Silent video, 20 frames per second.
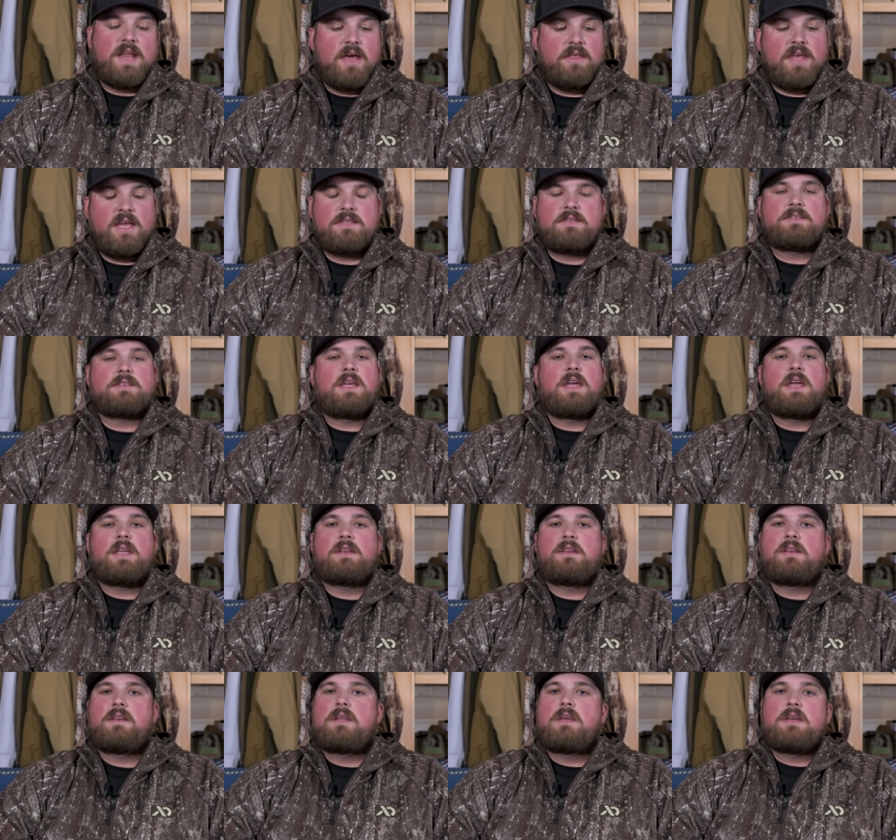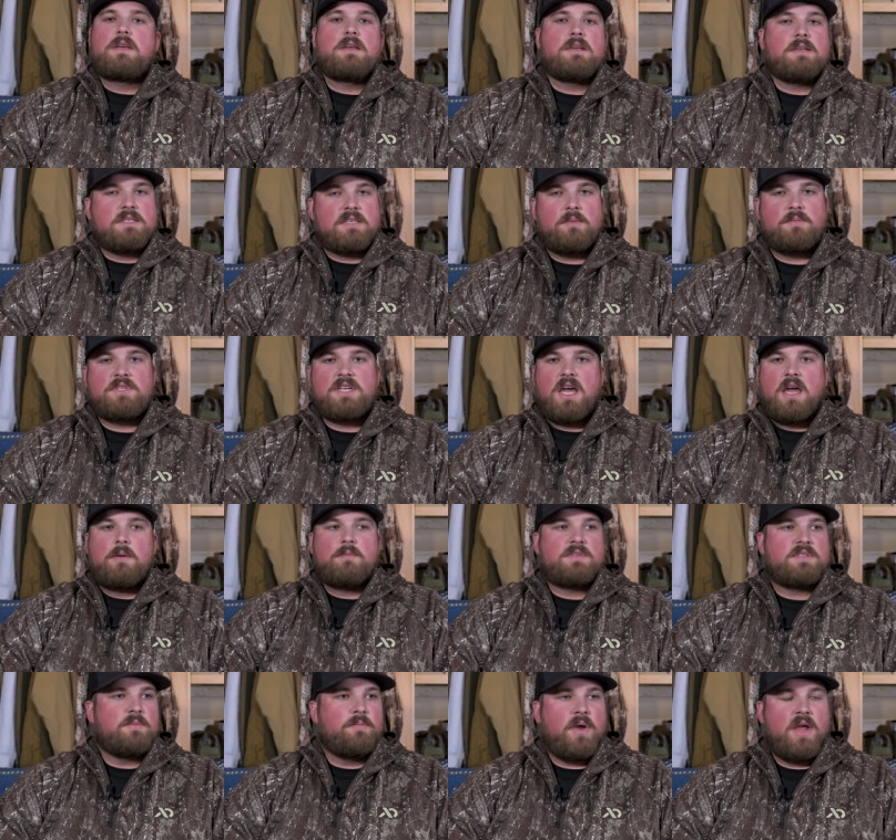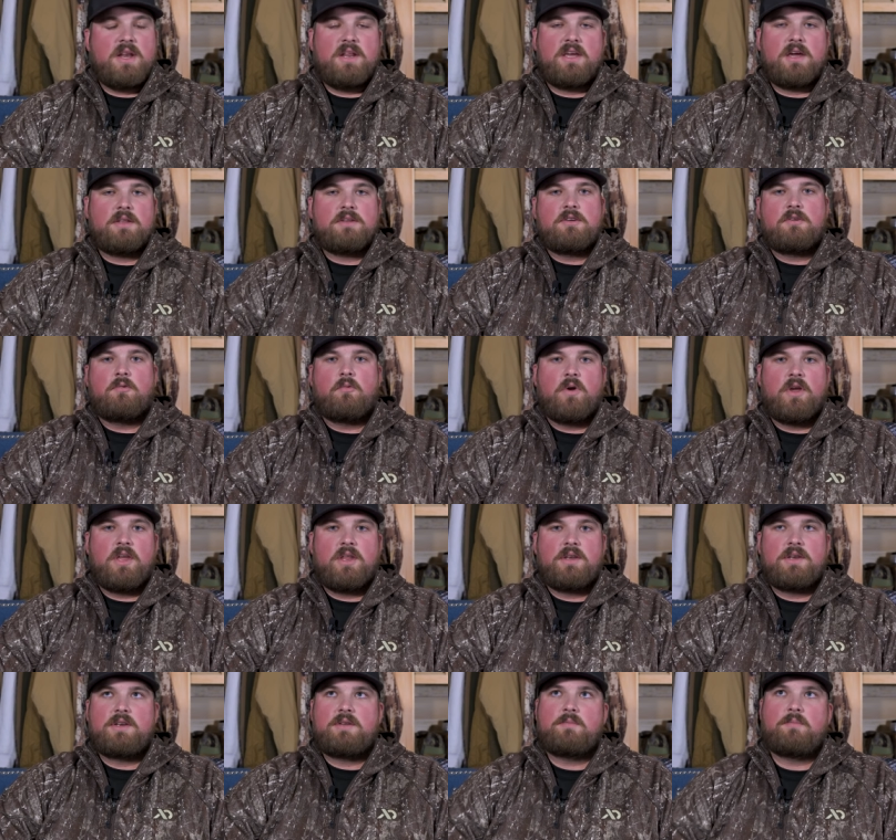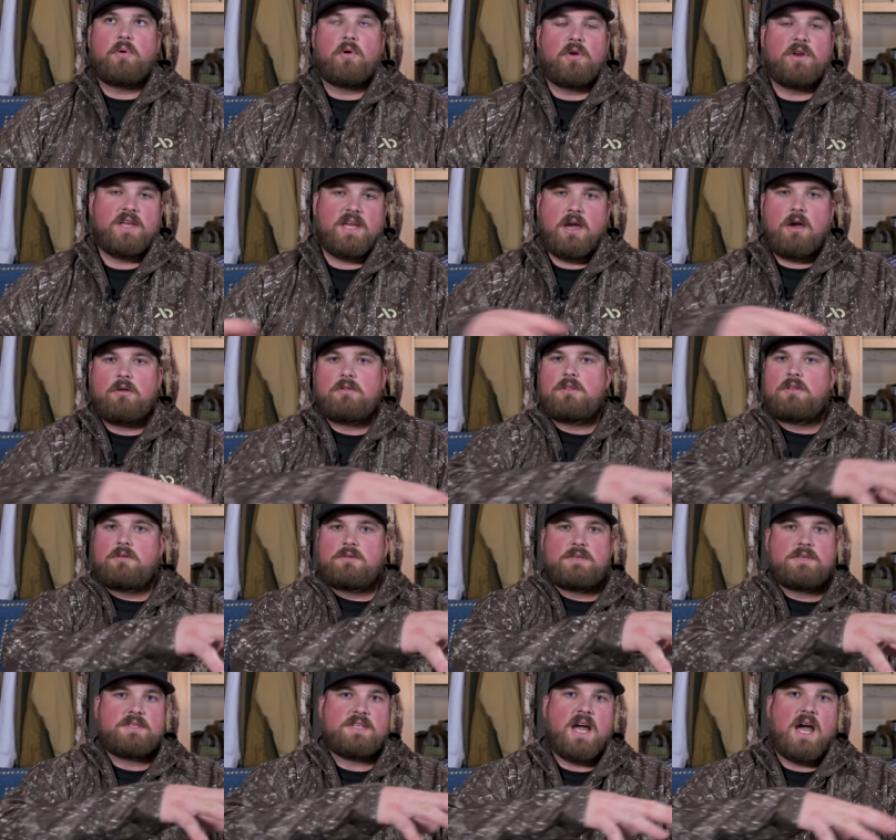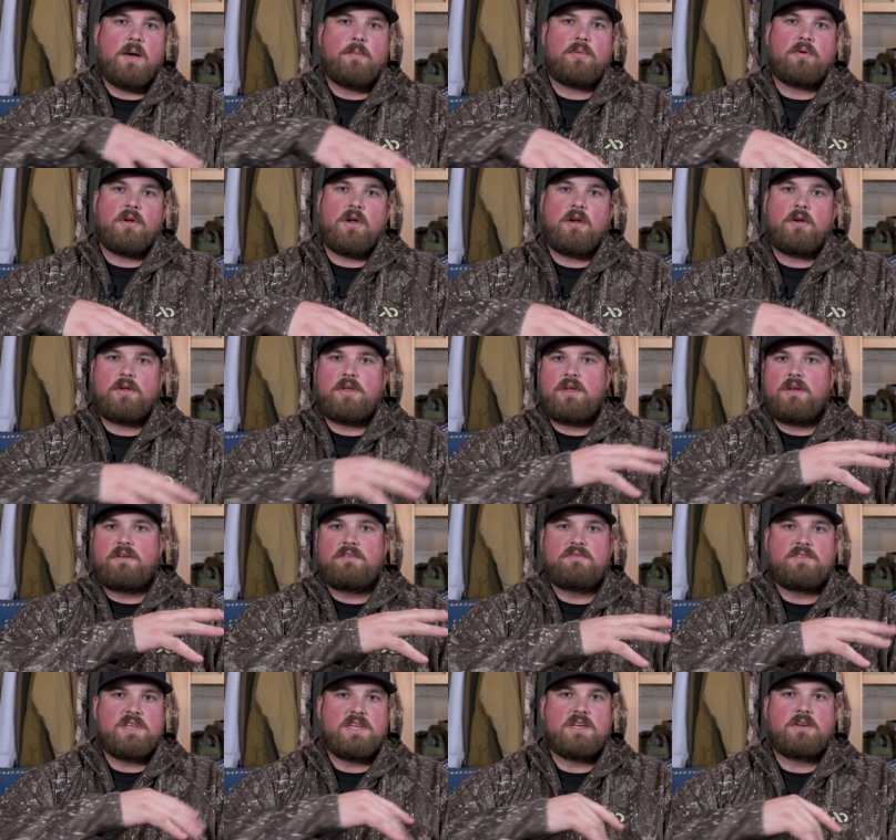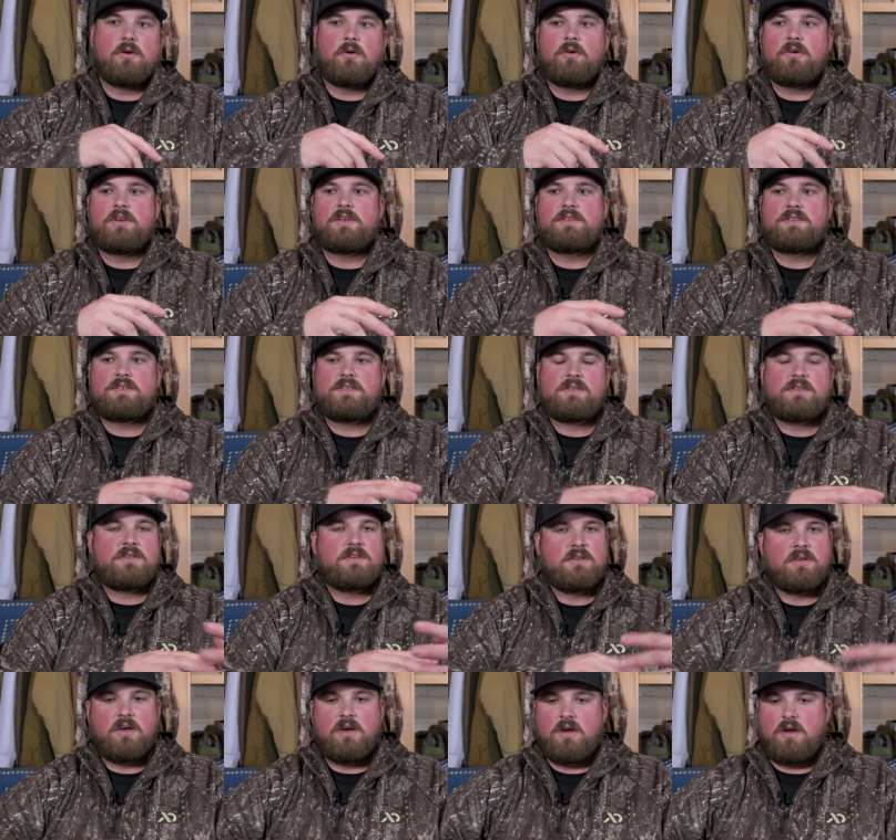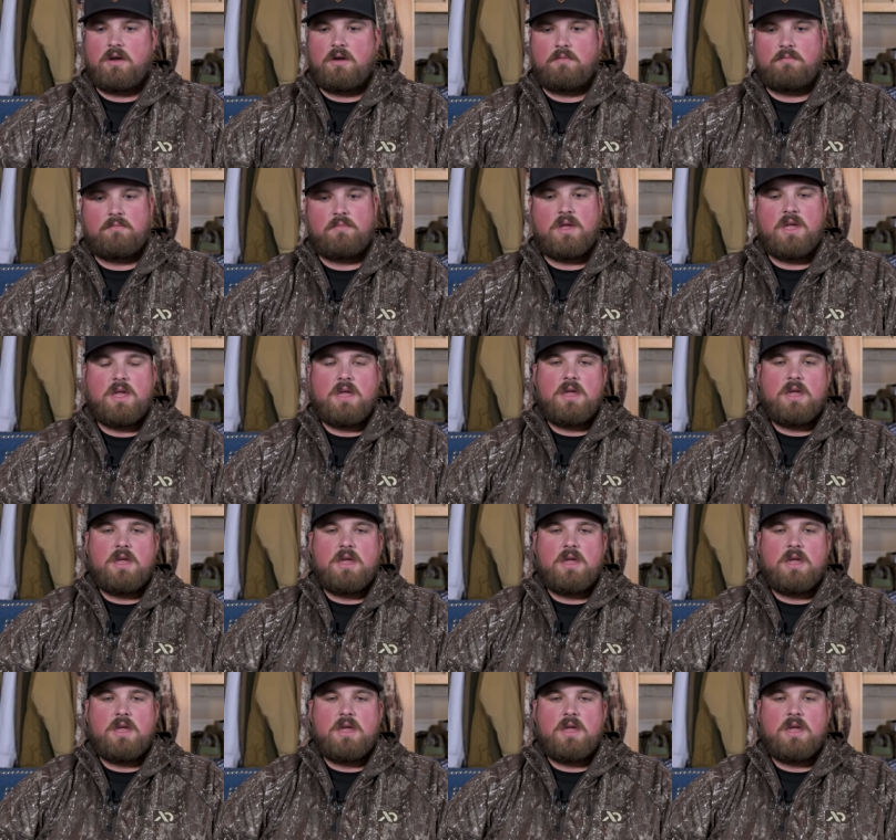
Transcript: Now, that said, sometimes depending on your wind, putting out a little stopper area of decoys, um,